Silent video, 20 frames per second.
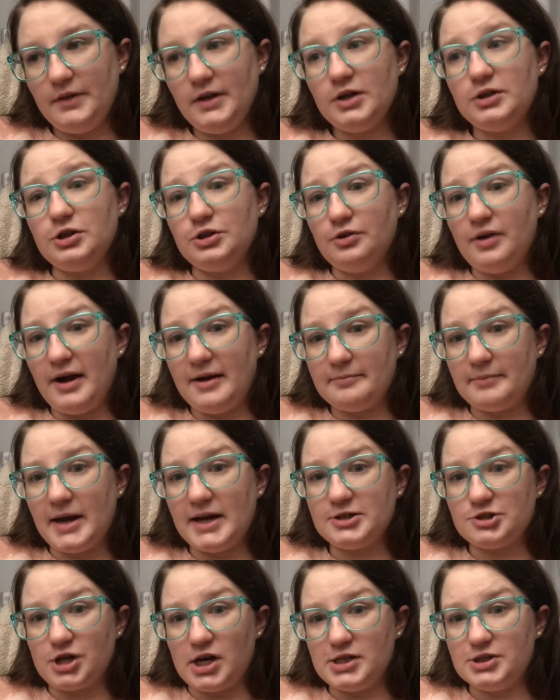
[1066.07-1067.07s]
You have my
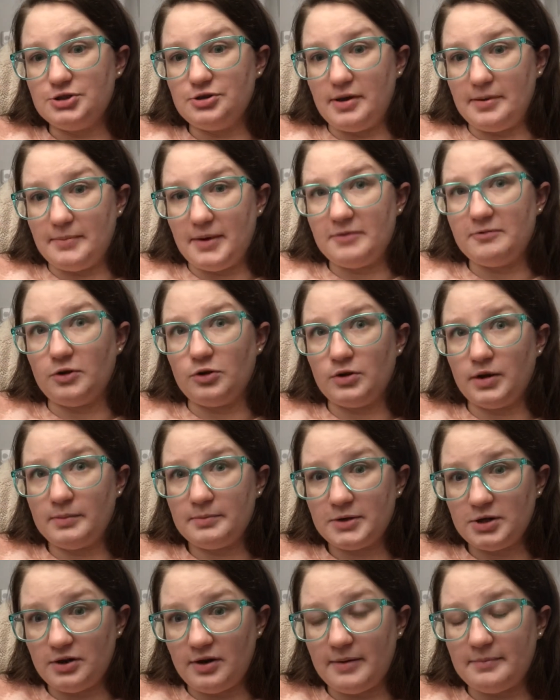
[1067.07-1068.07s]
address, you have my phone number,
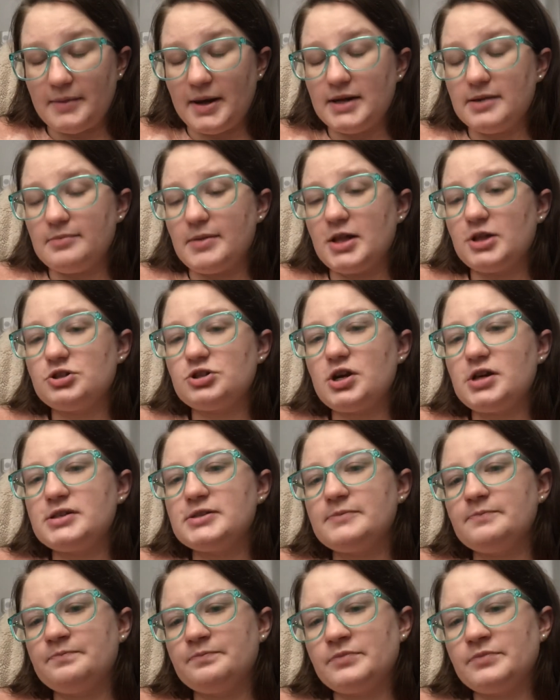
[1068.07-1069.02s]
you have my email address.